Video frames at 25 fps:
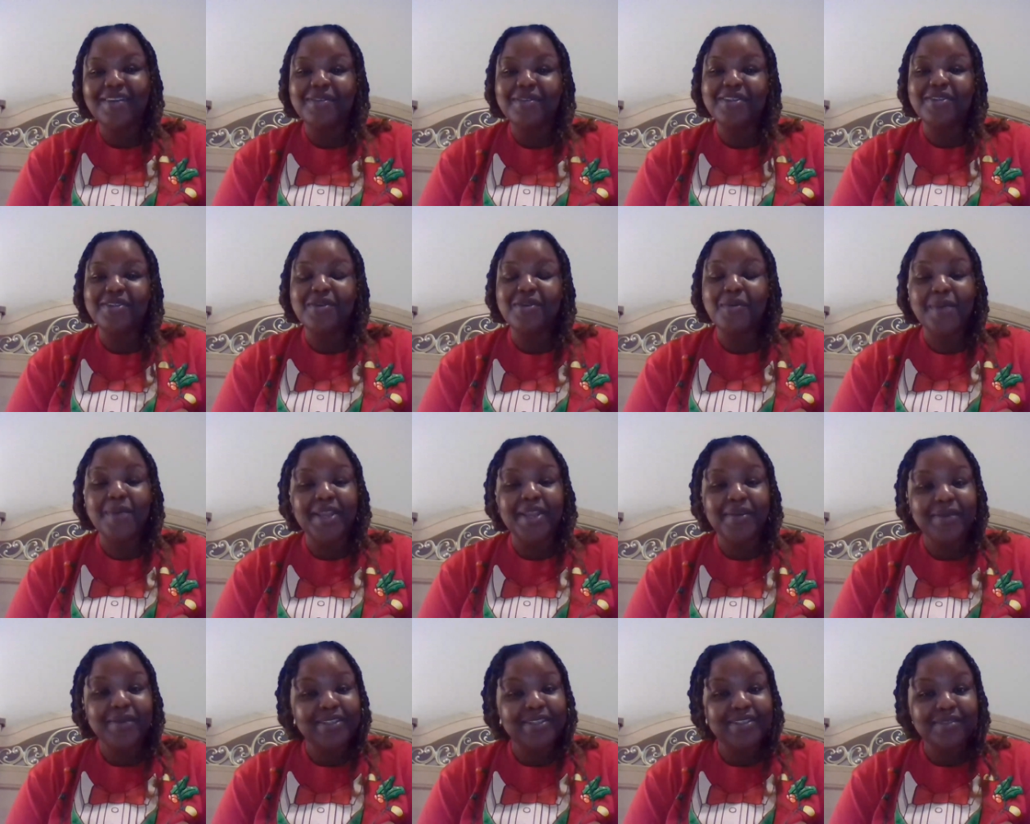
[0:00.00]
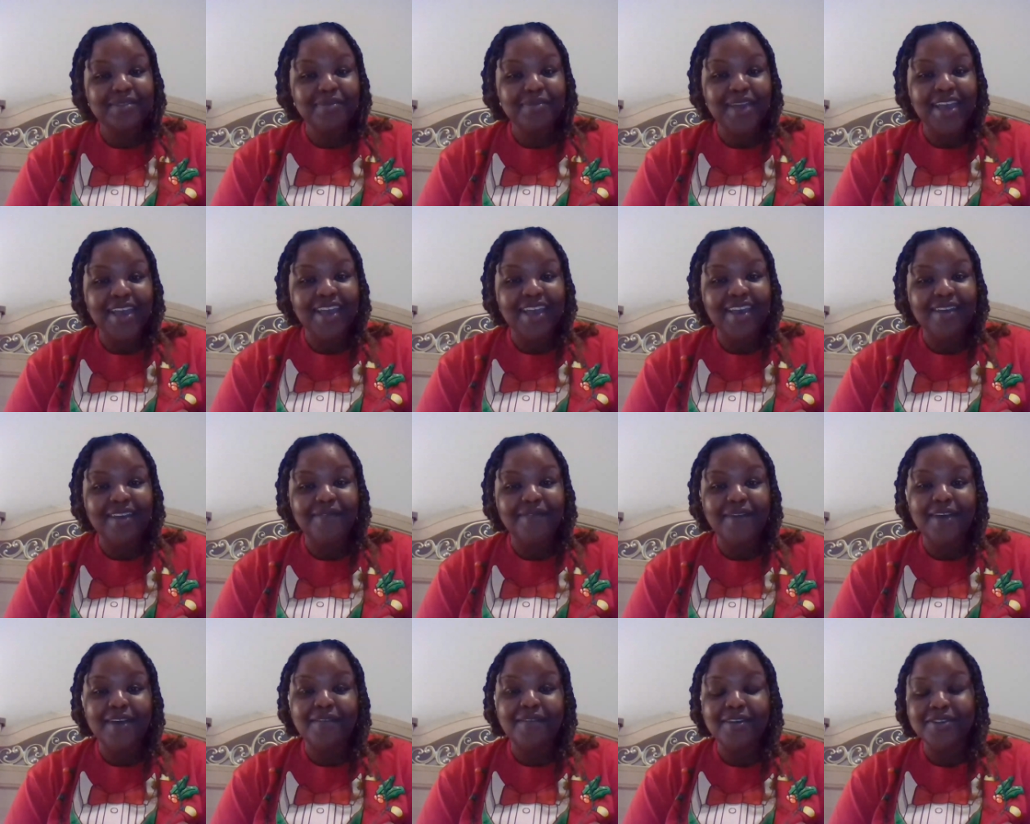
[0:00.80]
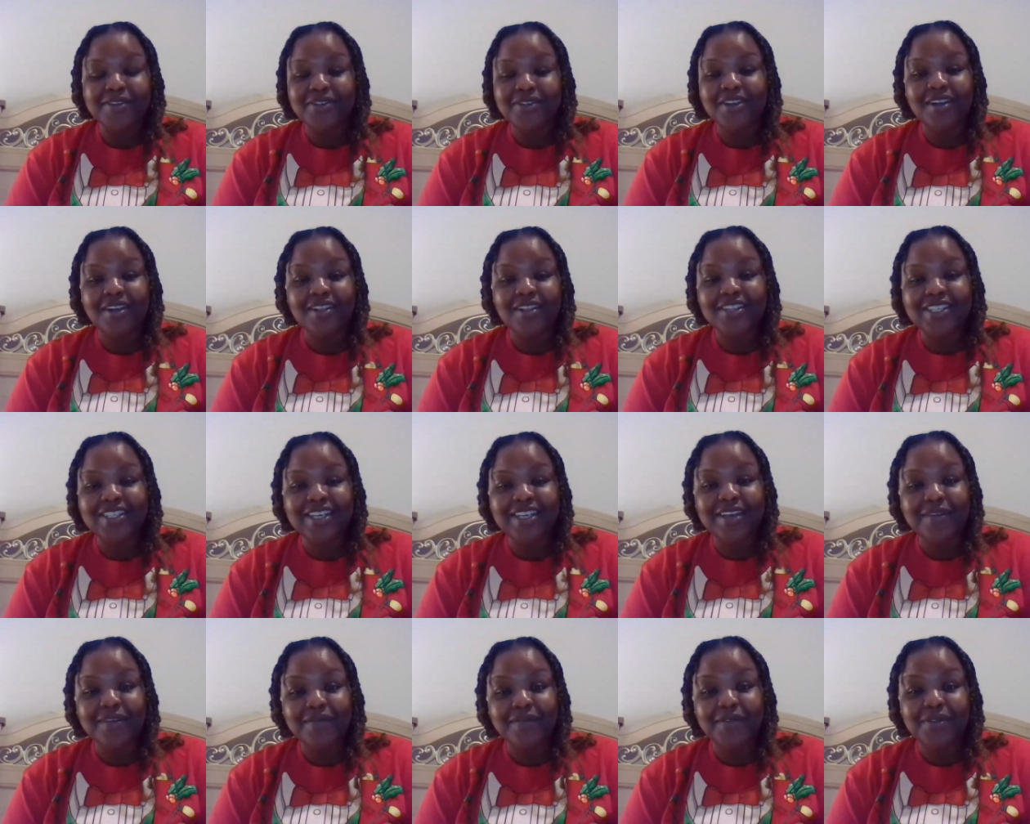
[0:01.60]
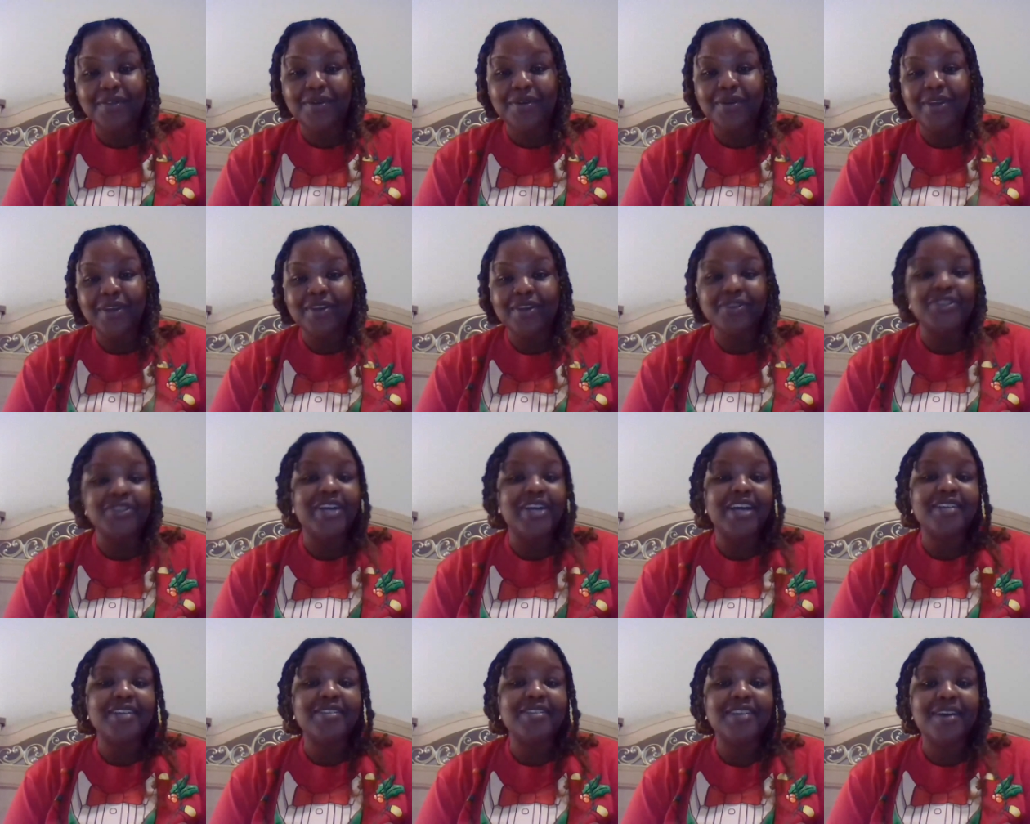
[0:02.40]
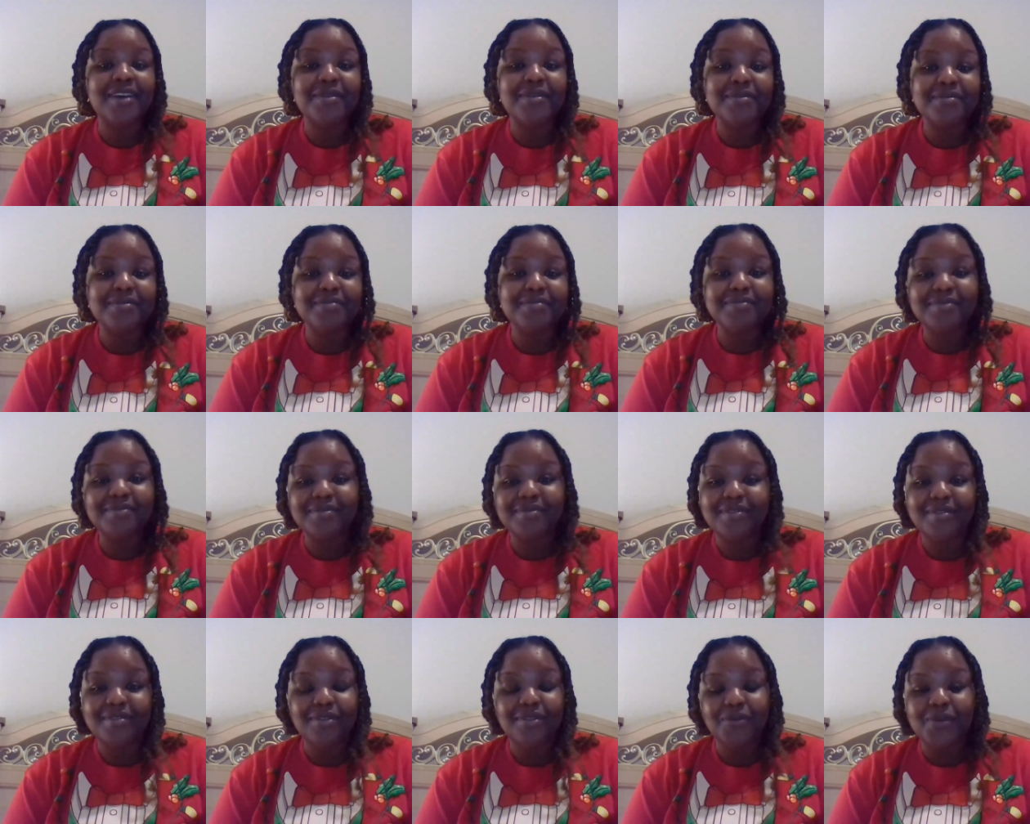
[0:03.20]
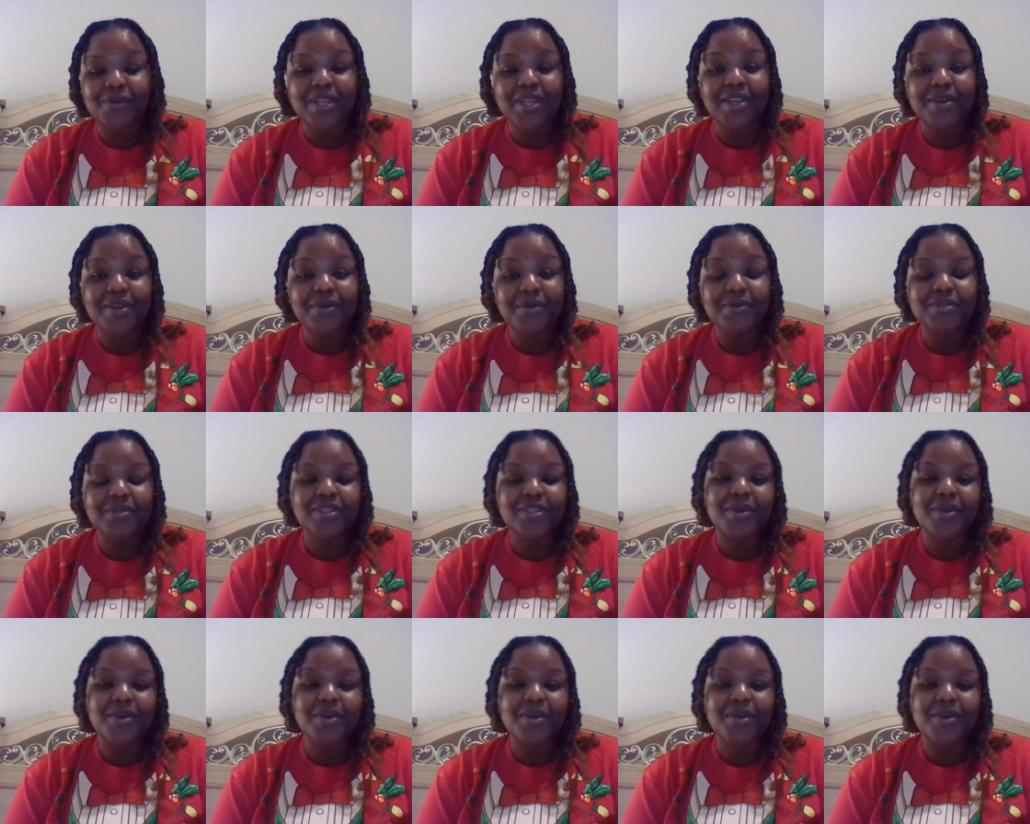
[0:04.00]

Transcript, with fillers: nobody wants to pay a $500 ticket for throwing your trash out the window.